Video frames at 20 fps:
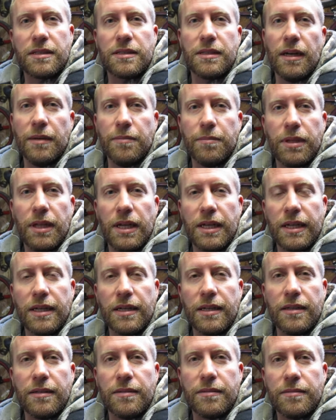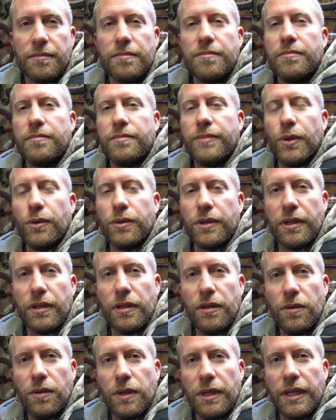unplugging it, bolting the
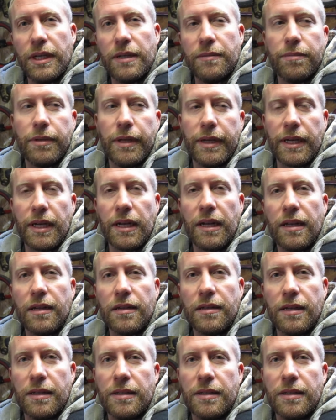new one in, plug it in.